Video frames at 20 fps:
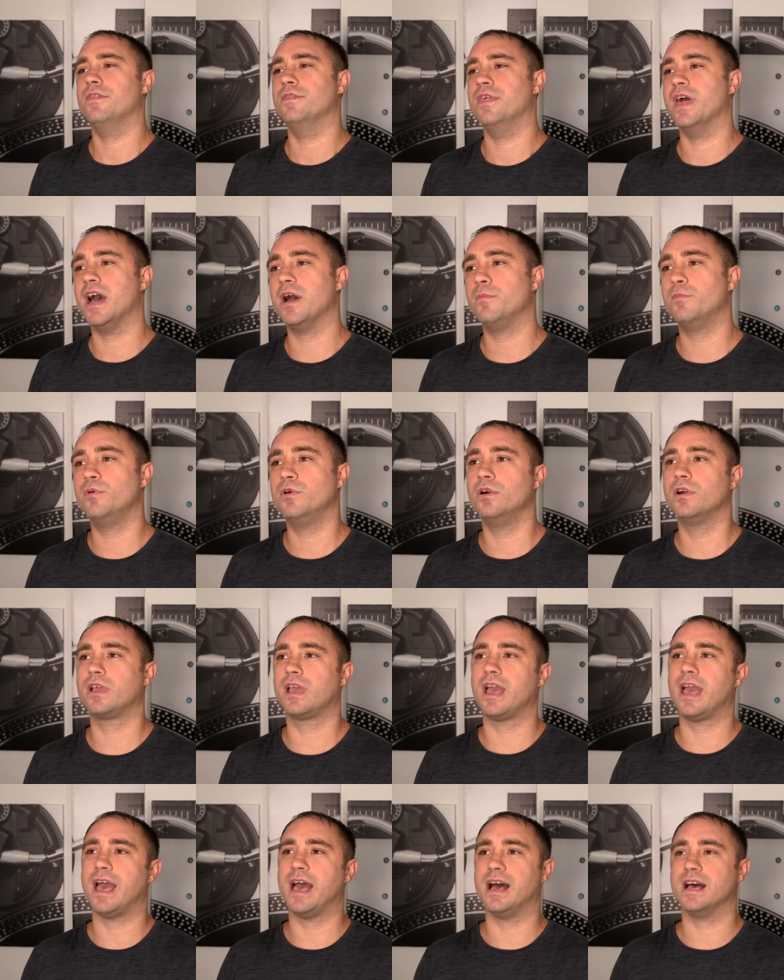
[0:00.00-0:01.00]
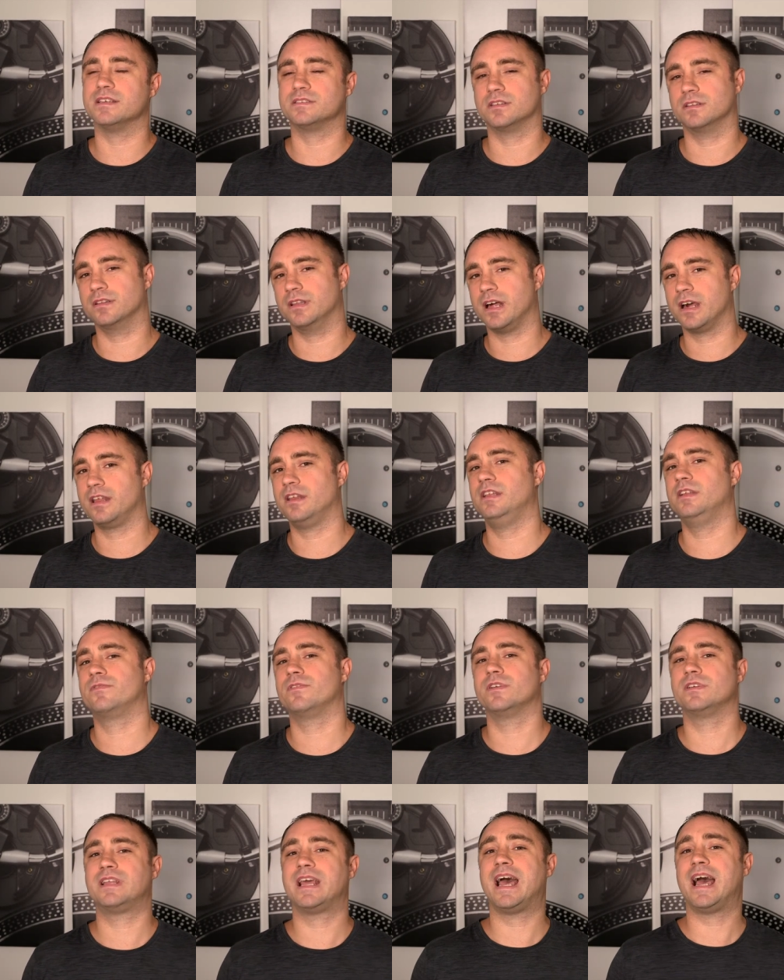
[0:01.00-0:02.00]
That book has a lot of
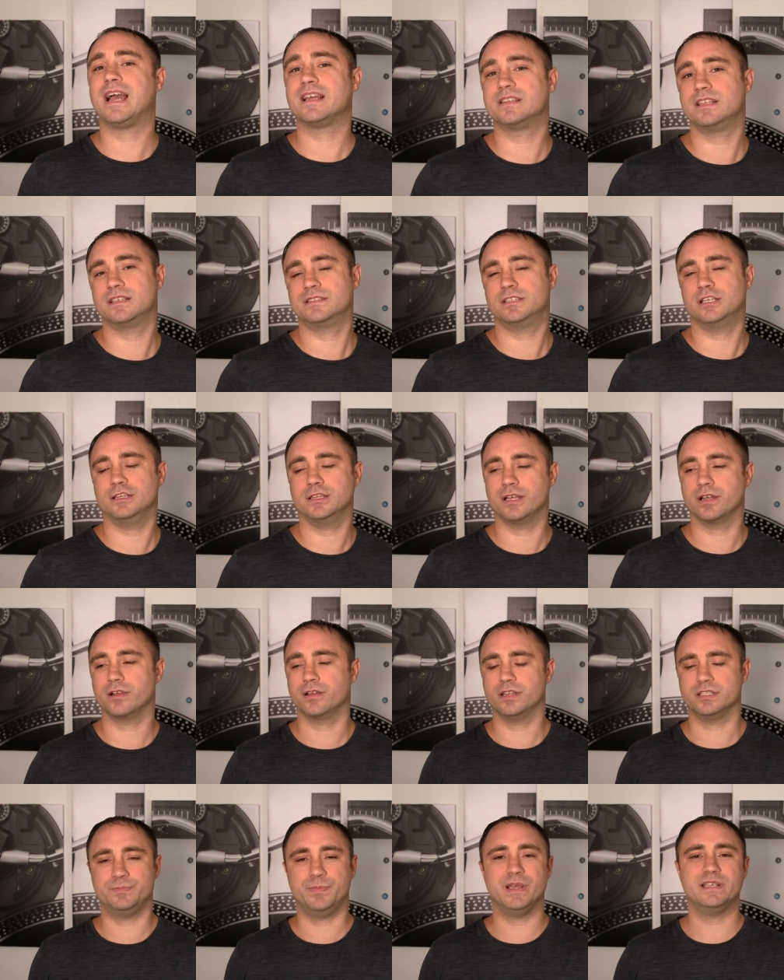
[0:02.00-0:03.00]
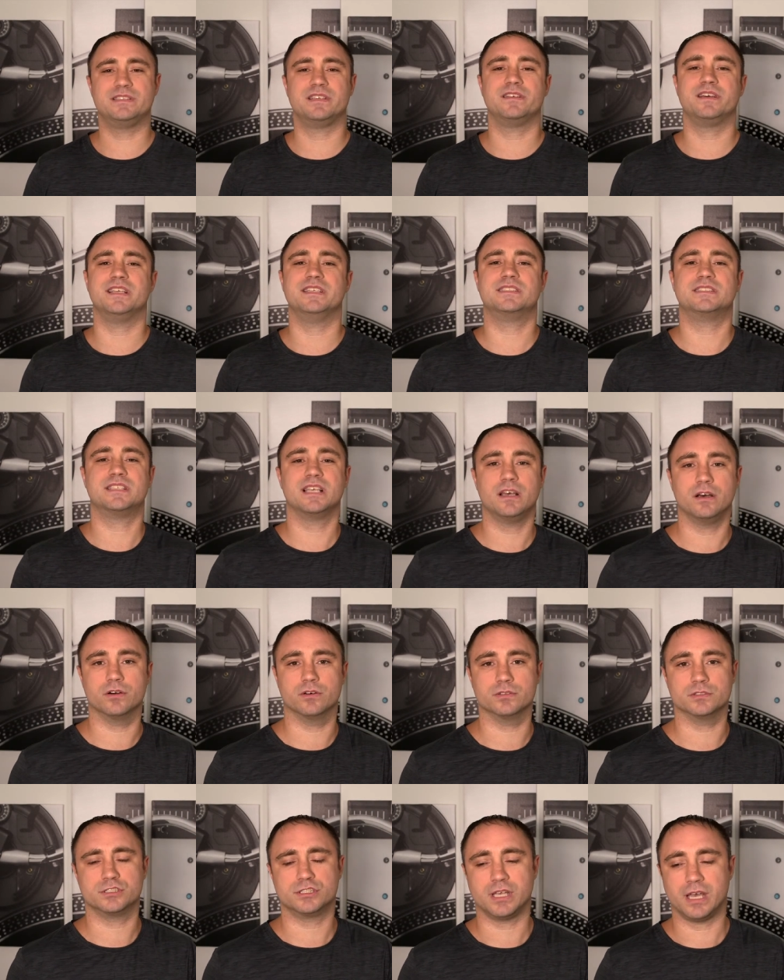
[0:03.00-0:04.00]
different tactics in there. It's basically
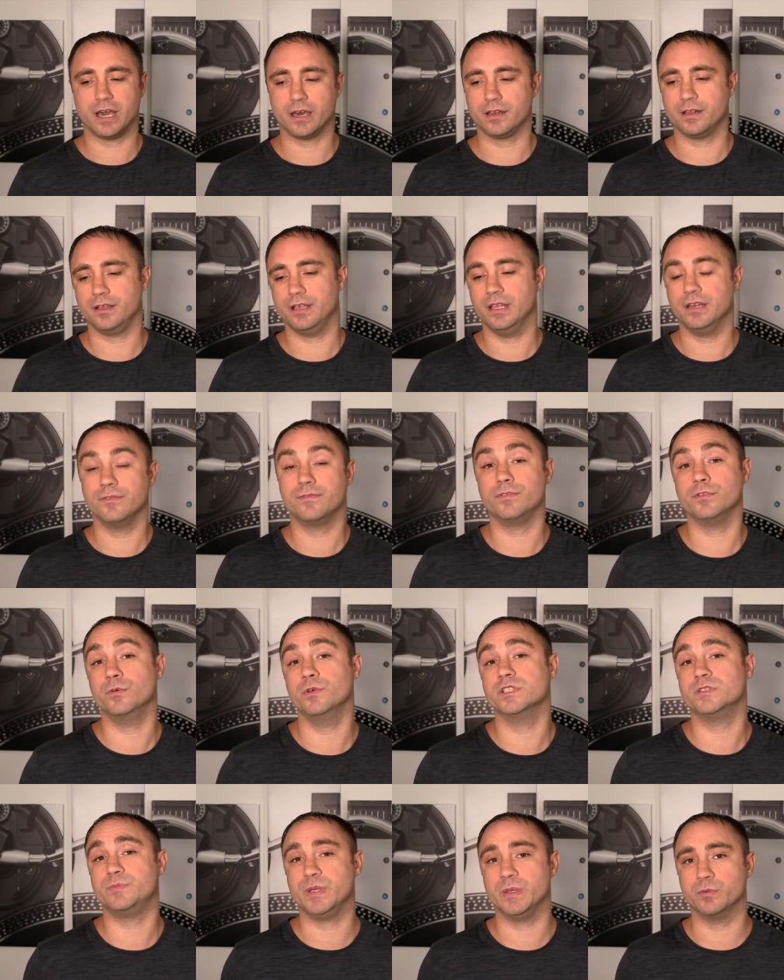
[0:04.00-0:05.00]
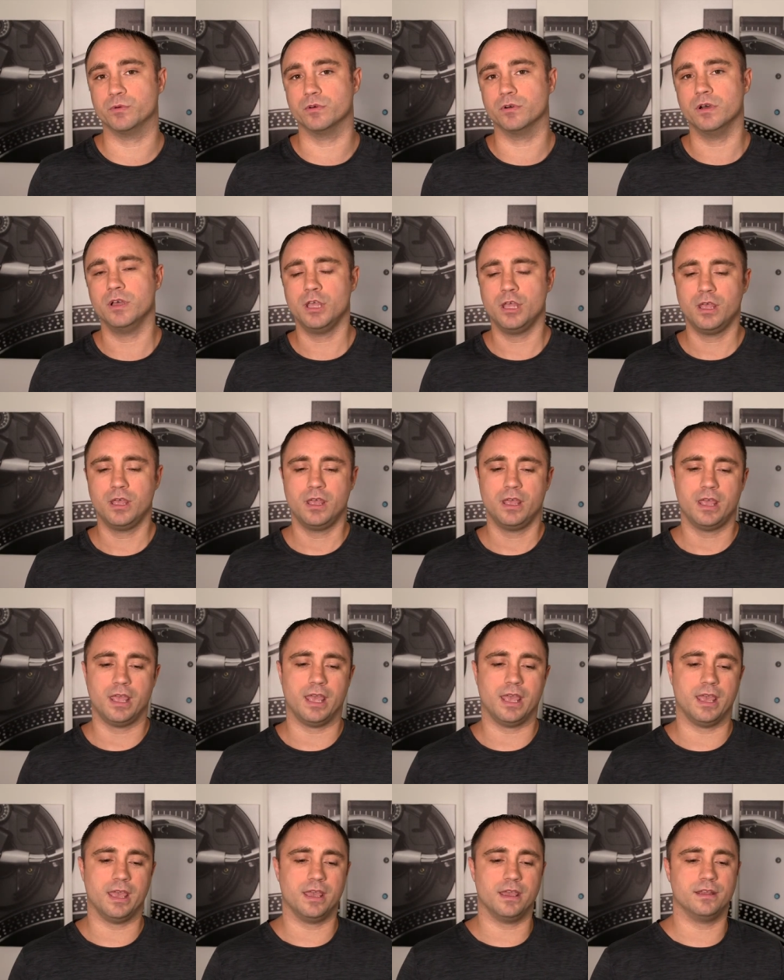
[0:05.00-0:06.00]
sales, how to influence people.
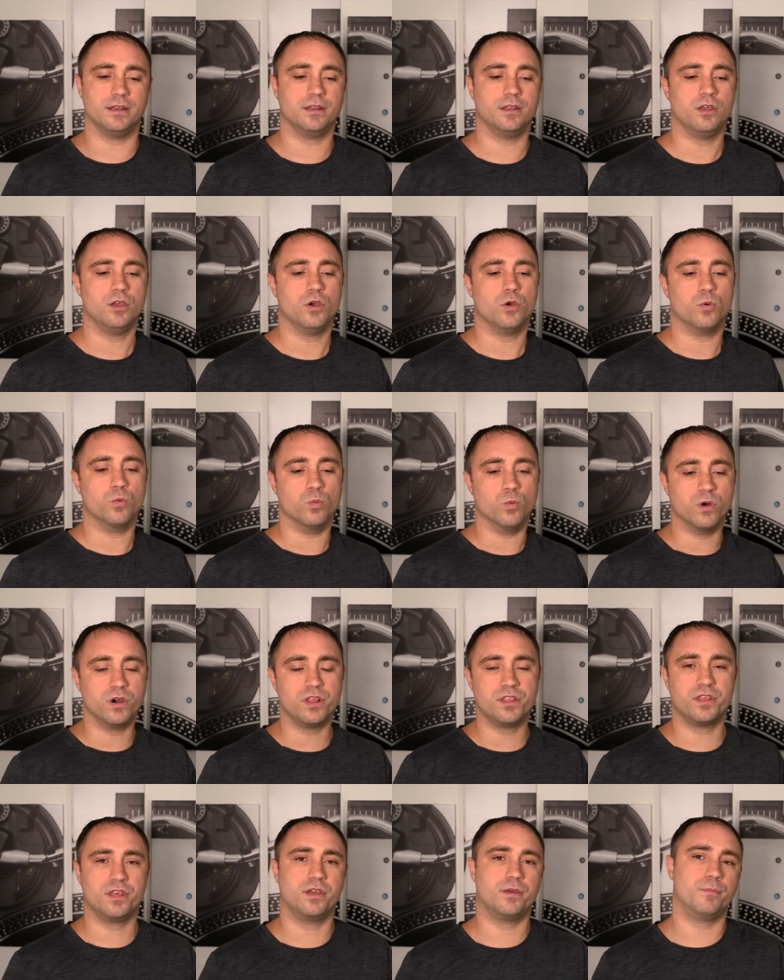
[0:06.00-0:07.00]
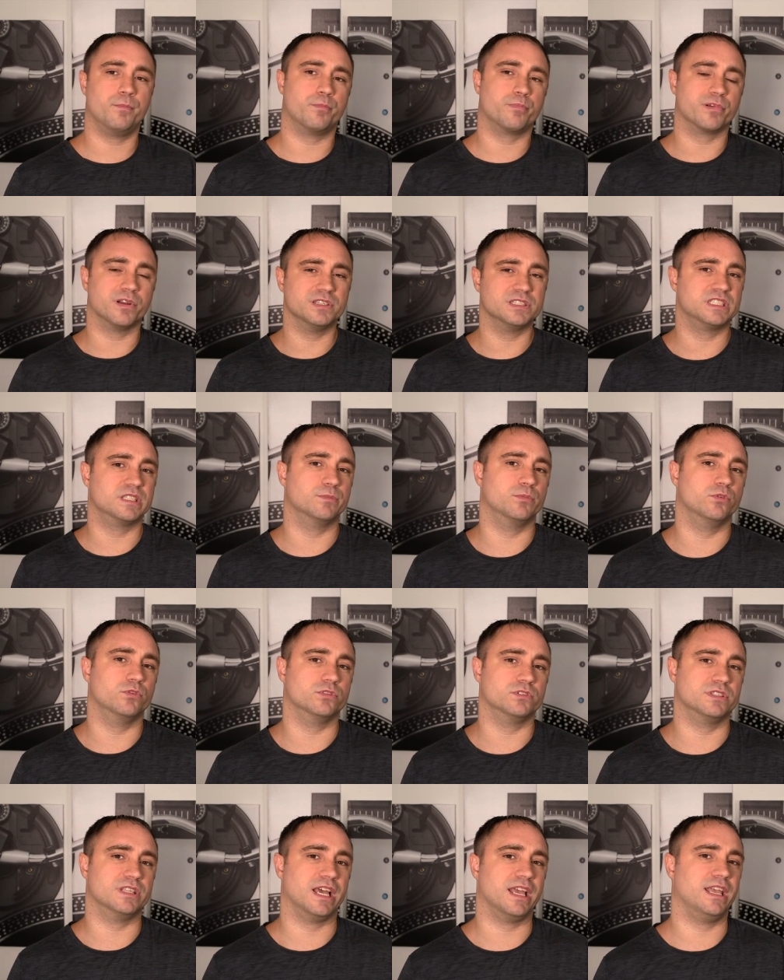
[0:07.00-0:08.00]
And one of the
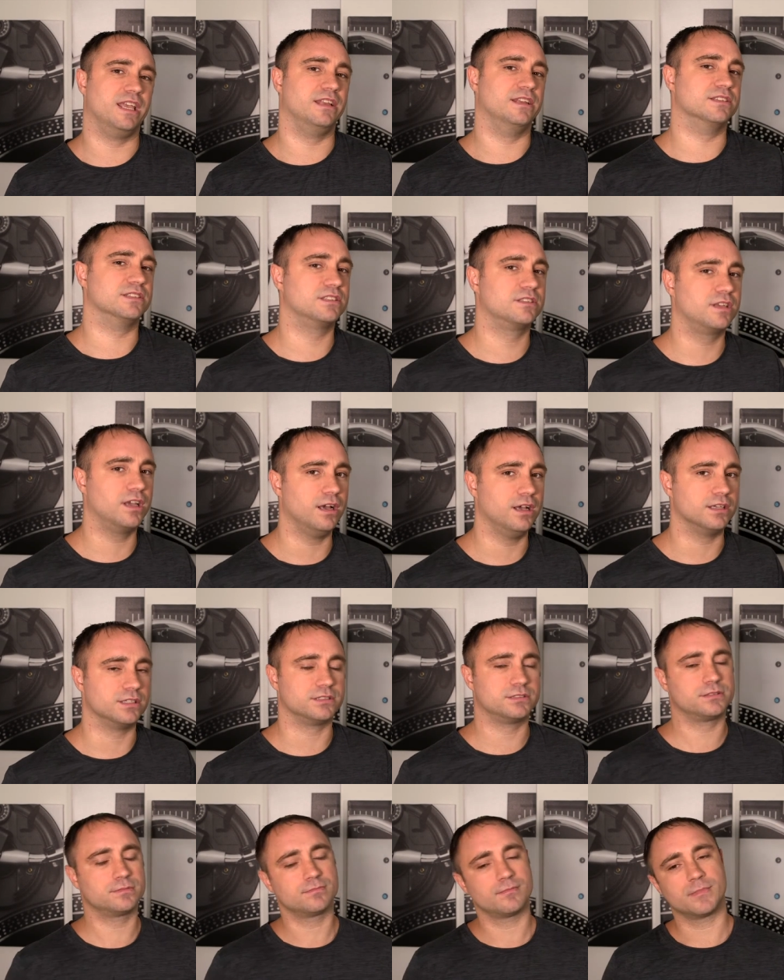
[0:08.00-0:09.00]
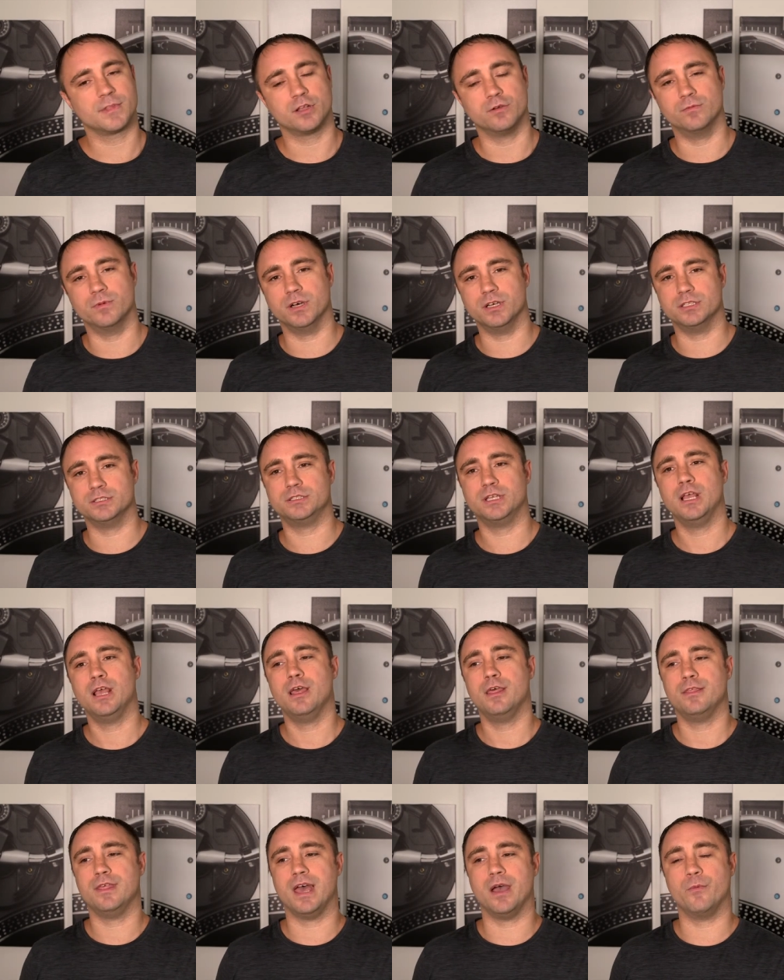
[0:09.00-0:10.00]
principles that he discussed was
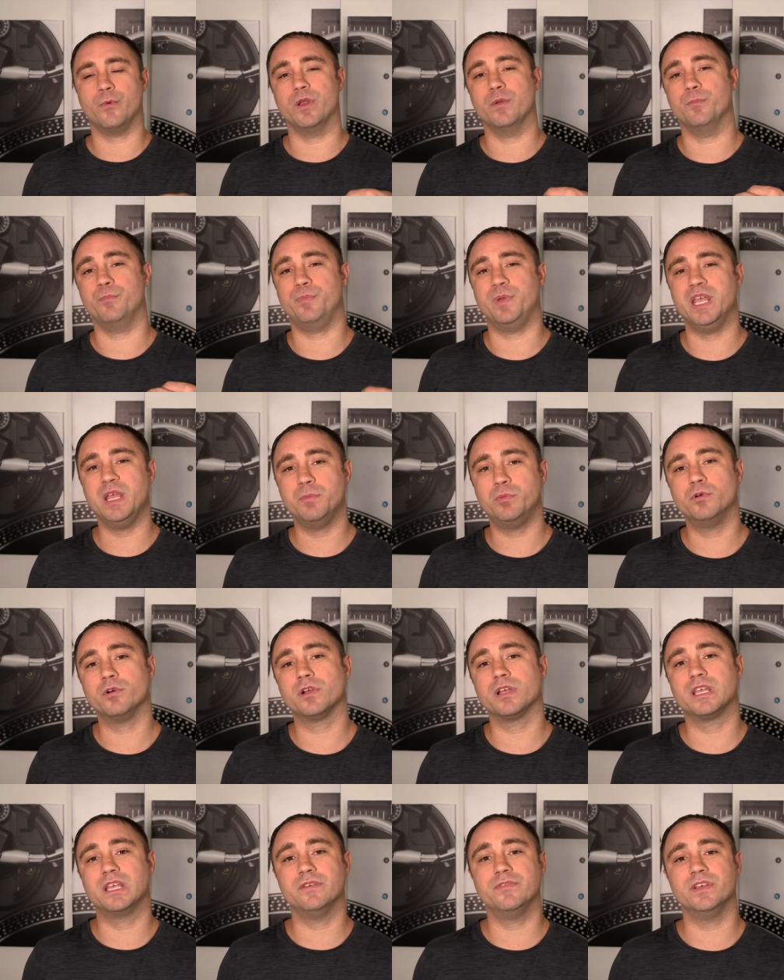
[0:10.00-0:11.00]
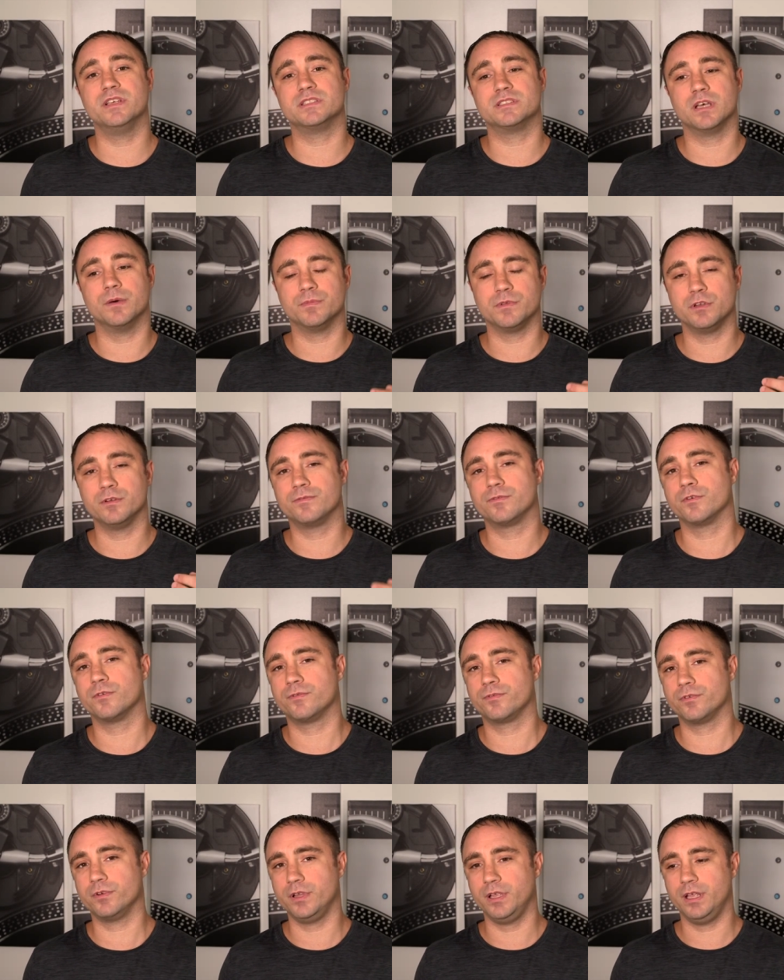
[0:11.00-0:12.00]
that when people are giving something for
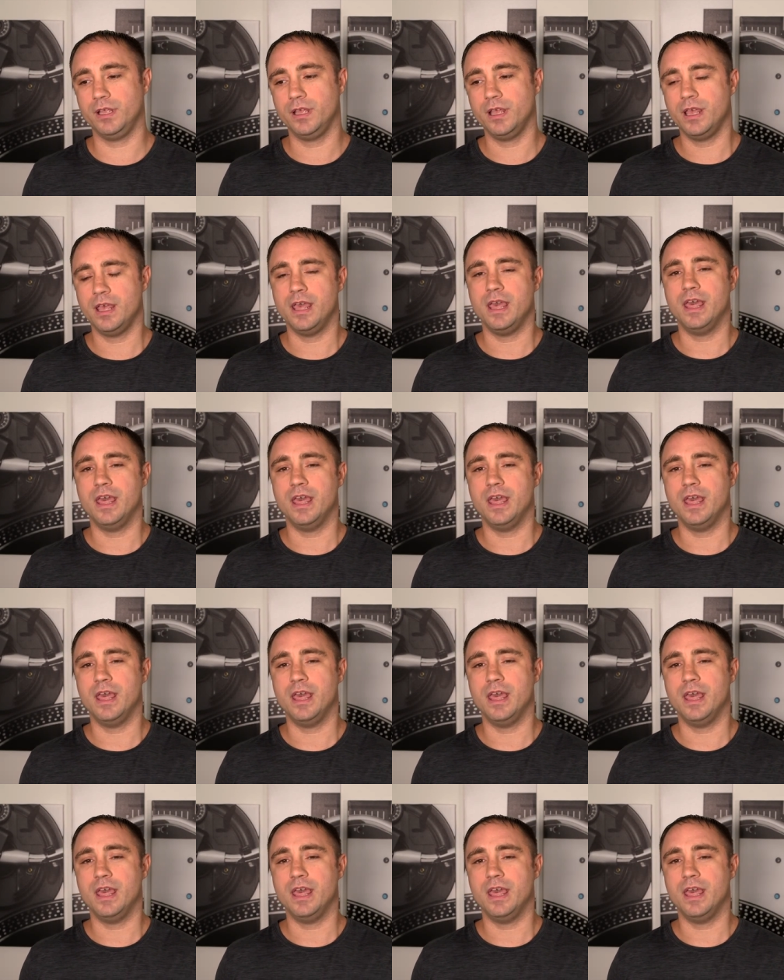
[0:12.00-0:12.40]
free,